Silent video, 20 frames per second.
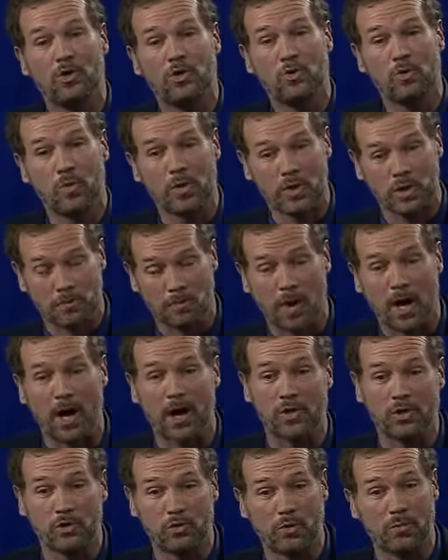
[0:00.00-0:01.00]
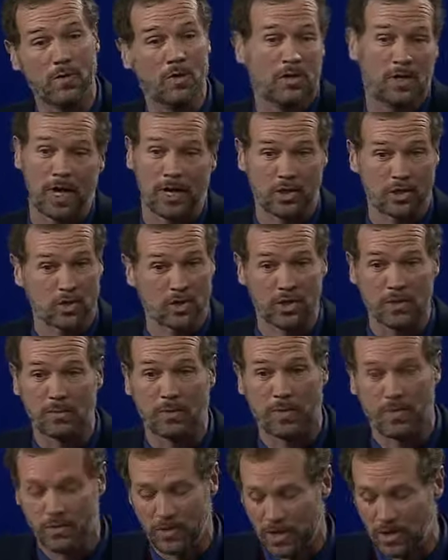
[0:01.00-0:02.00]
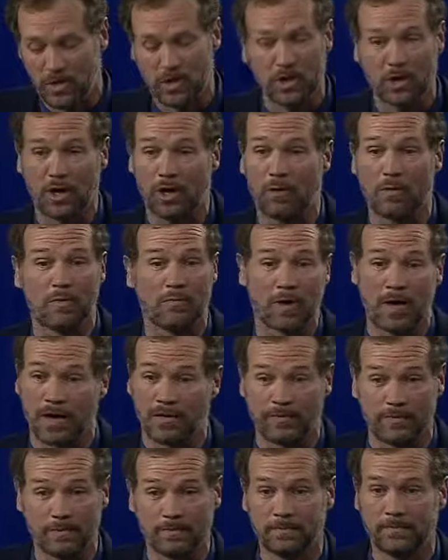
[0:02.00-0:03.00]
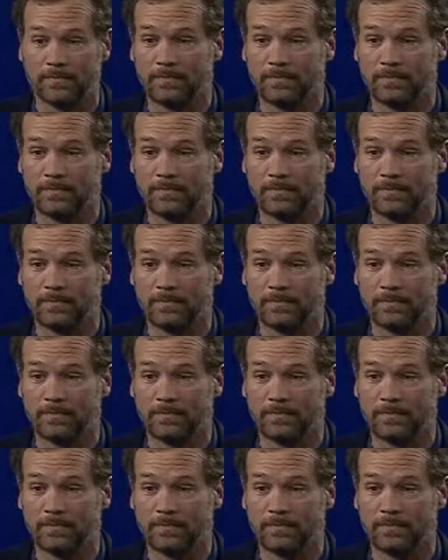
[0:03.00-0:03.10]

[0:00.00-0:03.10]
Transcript: to respond to mutations in proteins to co-evolve.